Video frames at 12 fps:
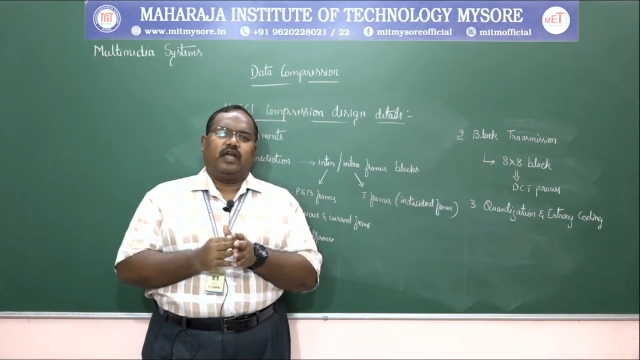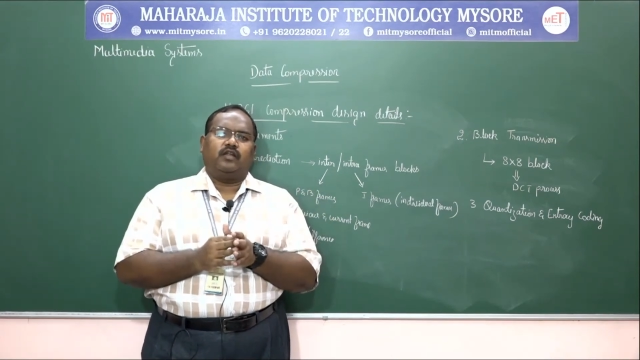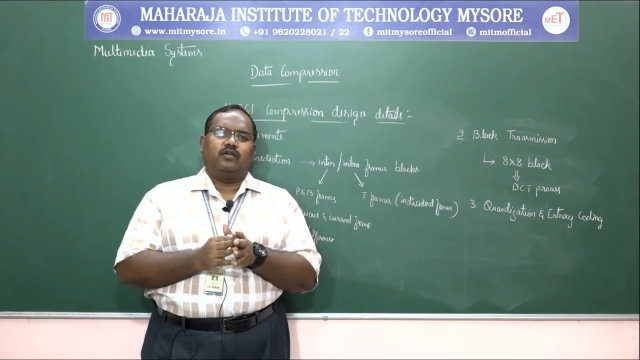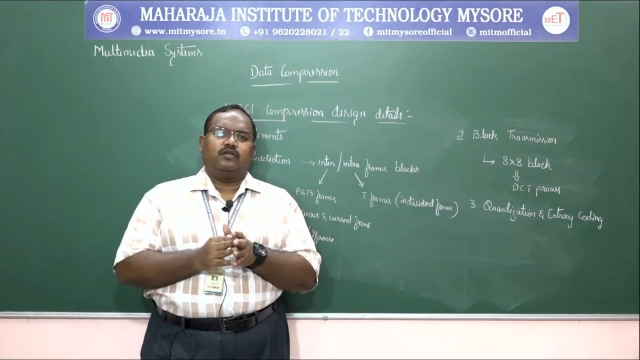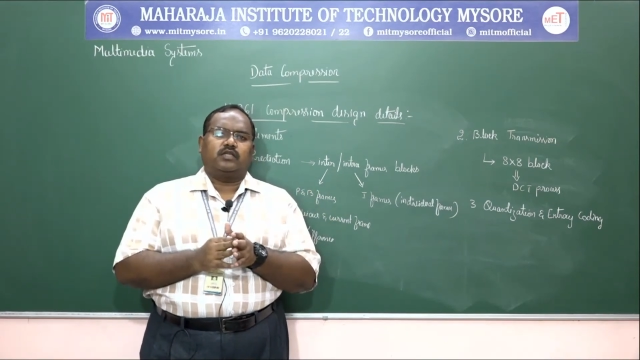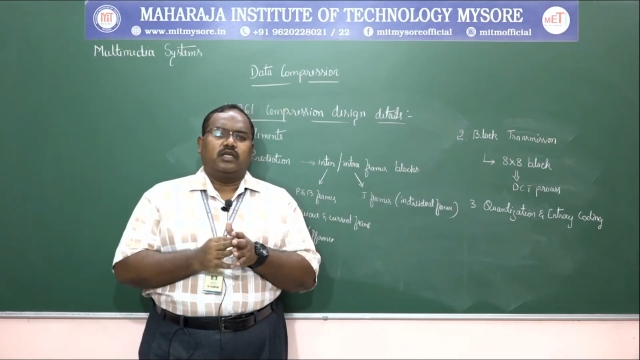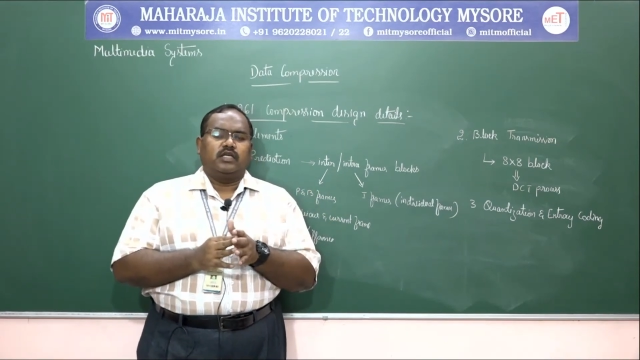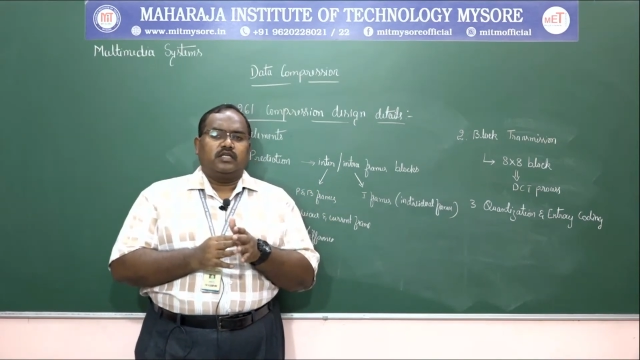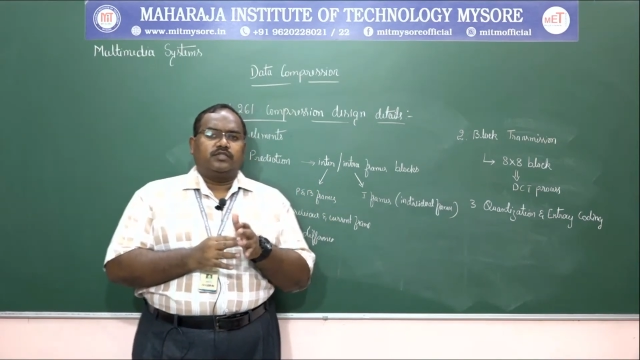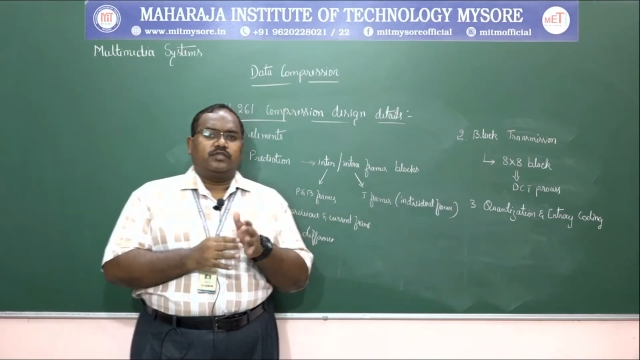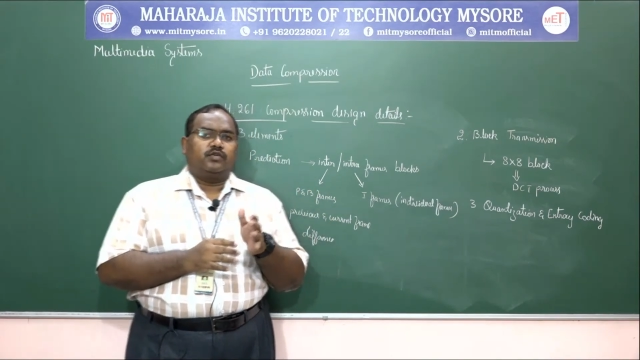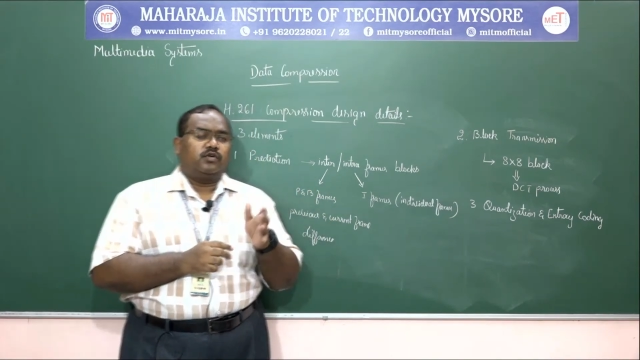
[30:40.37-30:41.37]
values.
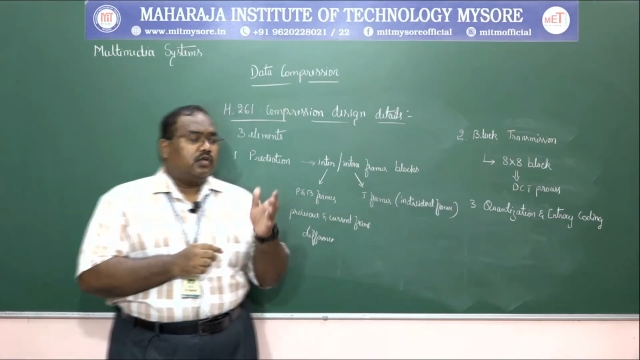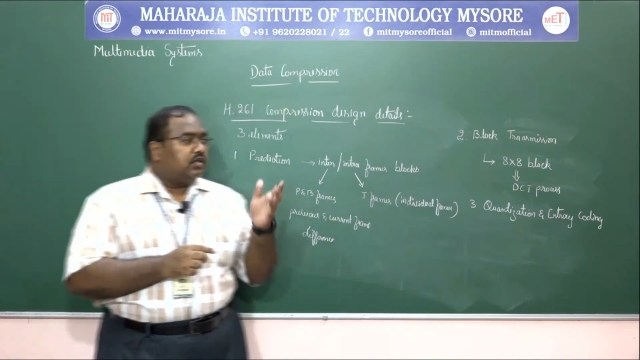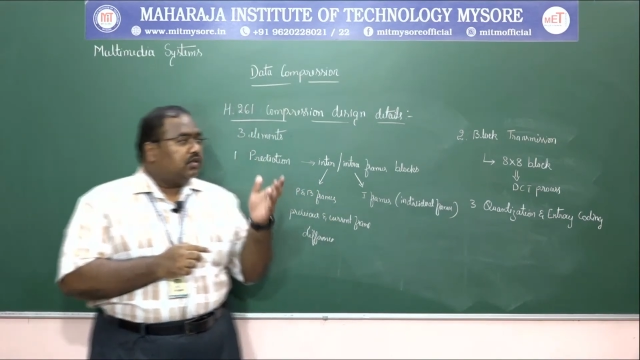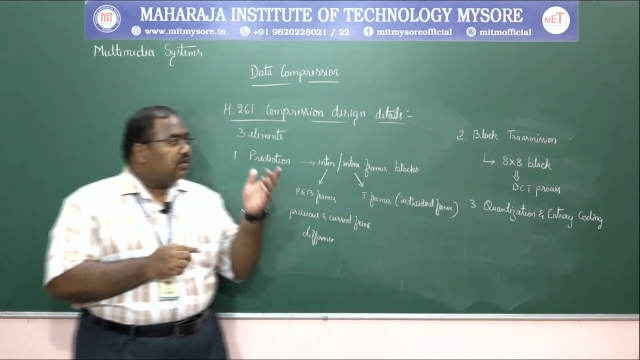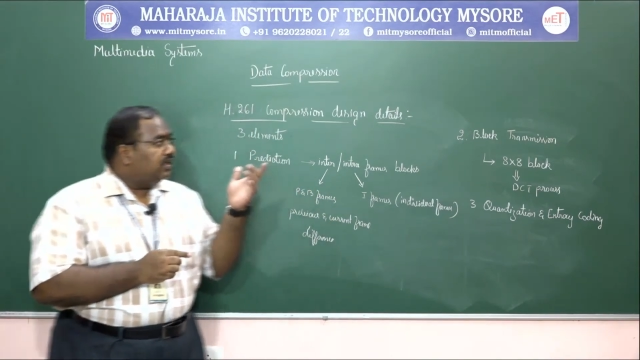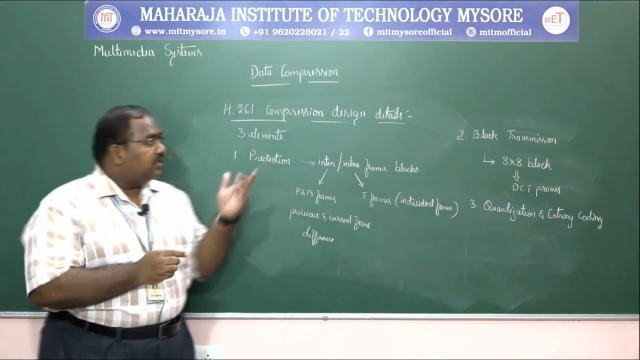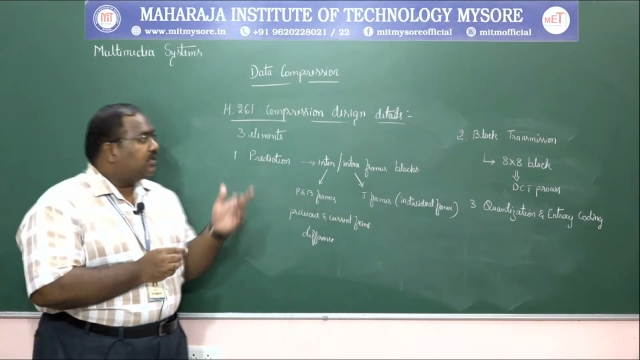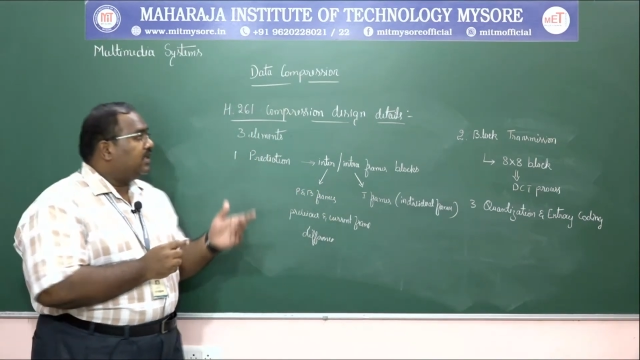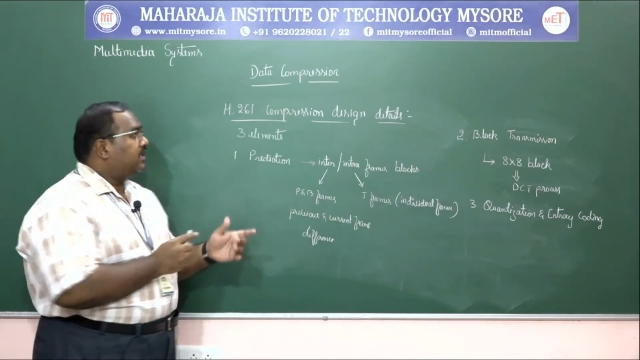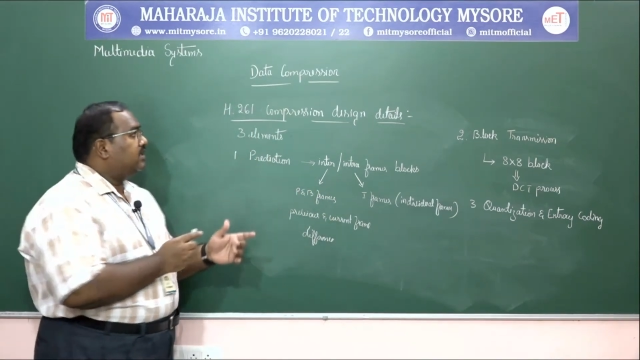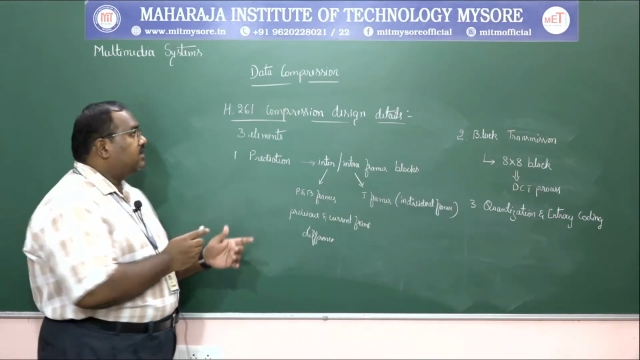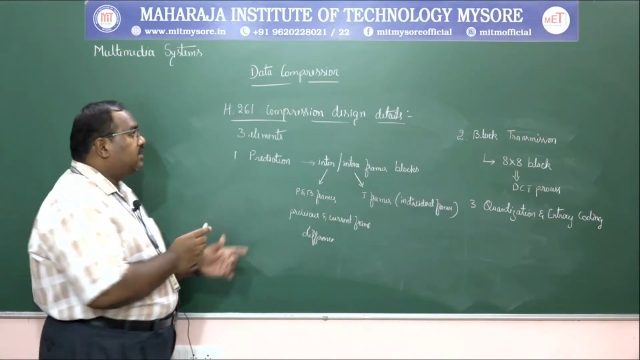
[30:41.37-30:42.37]
So this
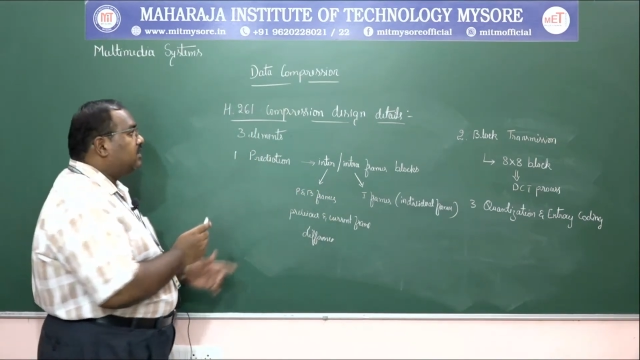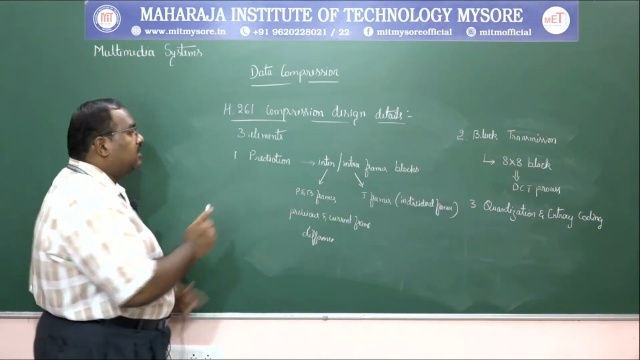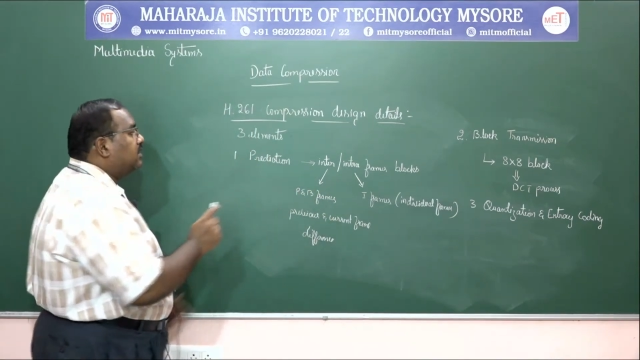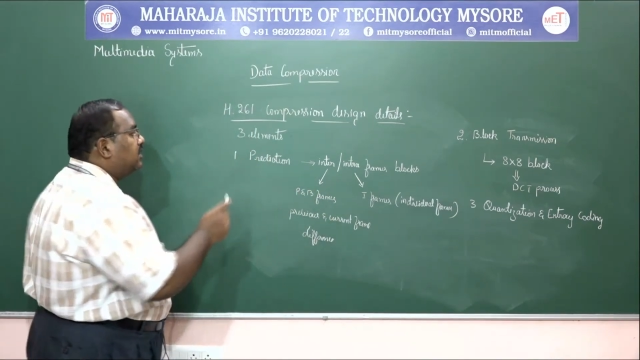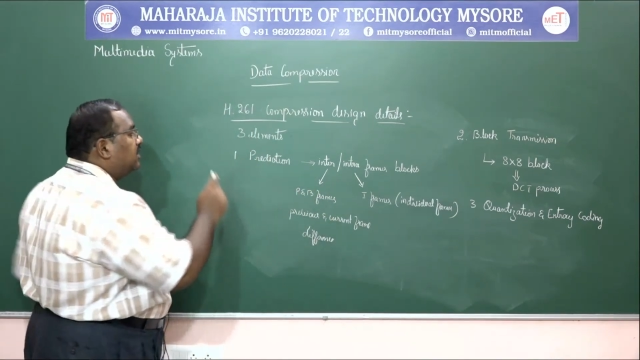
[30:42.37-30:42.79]
is